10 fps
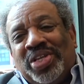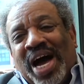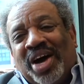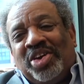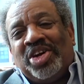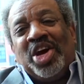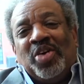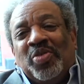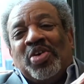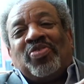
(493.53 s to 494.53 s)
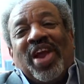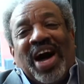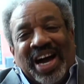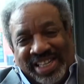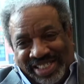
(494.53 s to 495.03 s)
they believed it
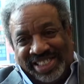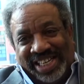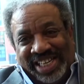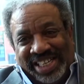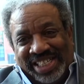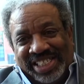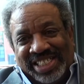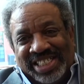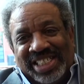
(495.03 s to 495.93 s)
and they received